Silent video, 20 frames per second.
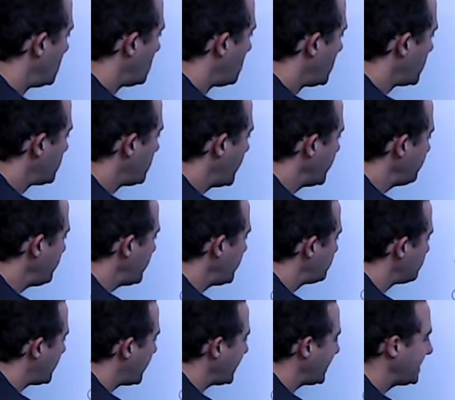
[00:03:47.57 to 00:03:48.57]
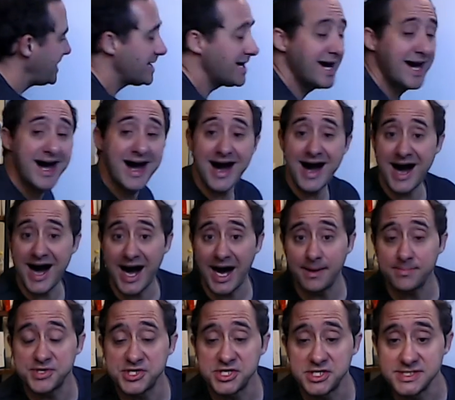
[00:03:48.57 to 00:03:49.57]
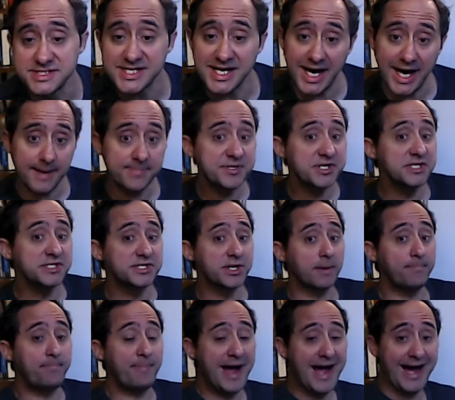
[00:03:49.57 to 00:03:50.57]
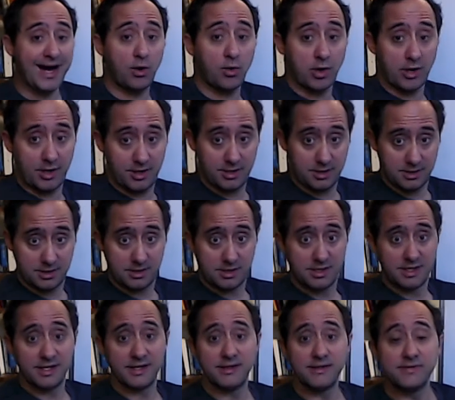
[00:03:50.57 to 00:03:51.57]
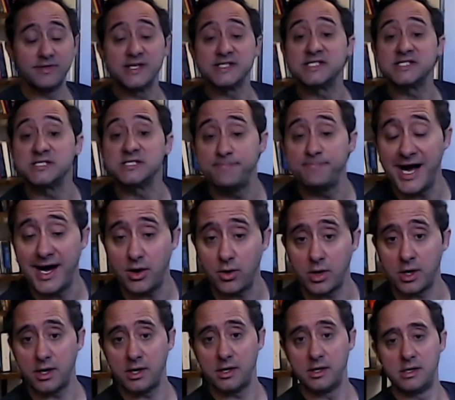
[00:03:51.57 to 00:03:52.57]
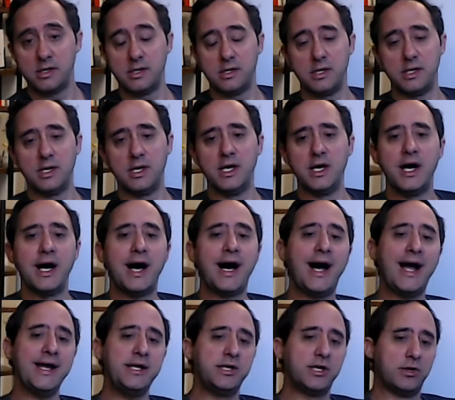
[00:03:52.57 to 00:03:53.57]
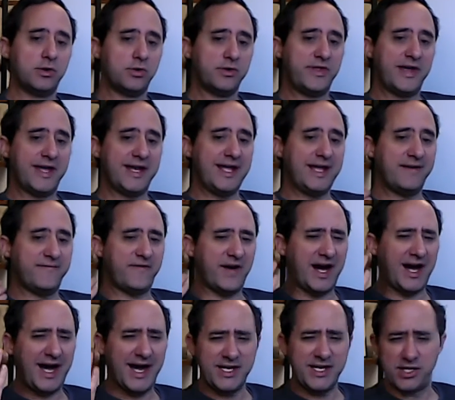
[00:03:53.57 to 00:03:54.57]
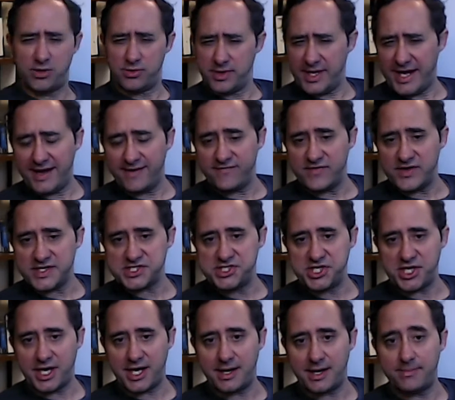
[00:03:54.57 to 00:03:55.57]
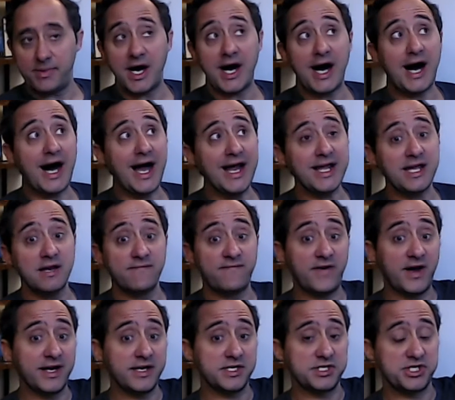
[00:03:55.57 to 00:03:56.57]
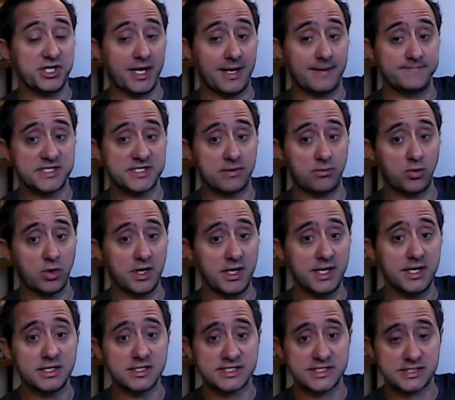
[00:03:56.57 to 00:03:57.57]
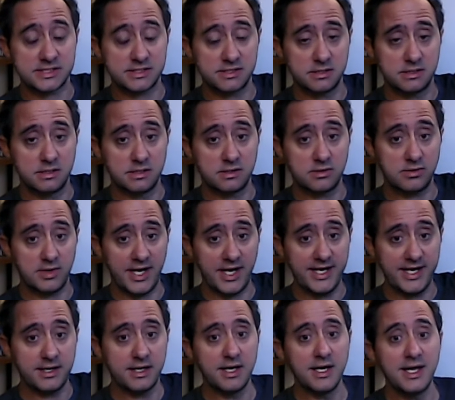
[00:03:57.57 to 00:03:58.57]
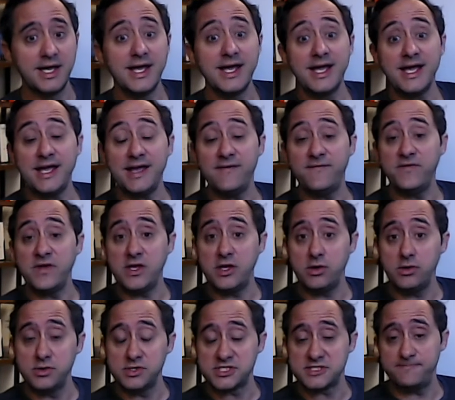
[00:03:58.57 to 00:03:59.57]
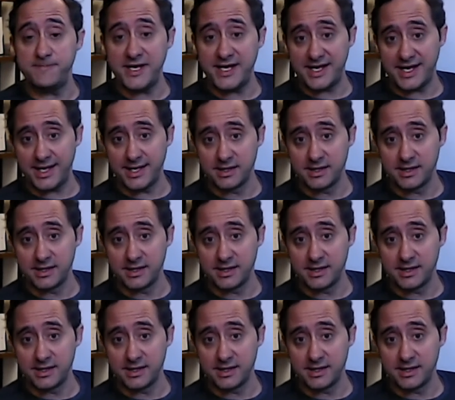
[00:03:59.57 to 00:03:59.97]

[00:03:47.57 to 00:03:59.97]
What do I mean by options? Options are power. This is power. I know that if I don't have this job, I can find a job somewhere else, right? If you speak